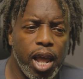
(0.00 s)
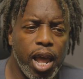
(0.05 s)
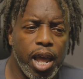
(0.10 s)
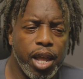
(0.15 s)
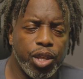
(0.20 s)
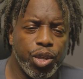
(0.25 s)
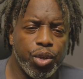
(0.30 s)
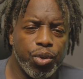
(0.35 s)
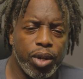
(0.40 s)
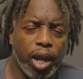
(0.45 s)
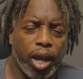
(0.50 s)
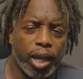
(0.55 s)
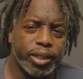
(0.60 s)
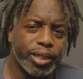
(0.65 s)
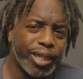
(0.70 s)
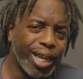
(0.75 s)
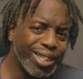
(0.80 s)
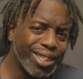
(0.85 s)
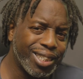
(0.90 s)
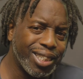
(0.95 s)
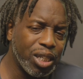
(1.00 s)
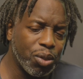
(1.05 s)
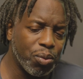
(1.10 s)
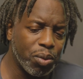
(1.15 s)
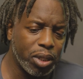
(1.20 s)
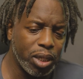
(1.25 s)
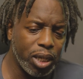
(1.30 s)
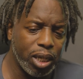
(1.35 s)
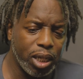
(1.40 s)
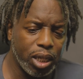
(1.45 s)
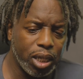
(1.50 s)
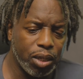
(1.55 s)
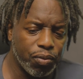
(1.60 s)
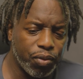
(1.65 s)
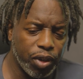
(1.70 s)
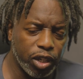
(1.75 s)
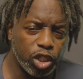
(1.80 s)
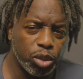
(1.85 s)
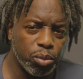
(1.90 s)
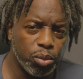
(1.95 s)
and you're not chasing it with any
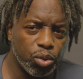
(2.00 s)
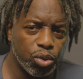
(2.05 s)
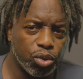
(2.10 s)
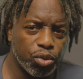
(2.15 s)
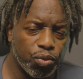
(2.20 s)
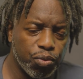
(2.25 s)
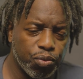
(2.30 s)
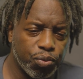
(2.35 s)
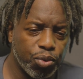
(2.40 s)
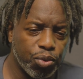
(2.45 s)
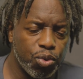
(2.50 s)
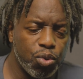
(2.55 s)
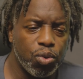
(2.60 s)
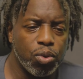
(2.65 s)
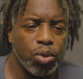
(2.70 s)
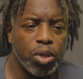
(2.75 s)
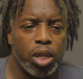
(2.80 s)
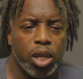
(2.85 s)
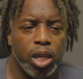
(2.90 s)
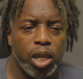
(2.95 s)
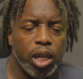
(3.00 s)
vegetables and fruit,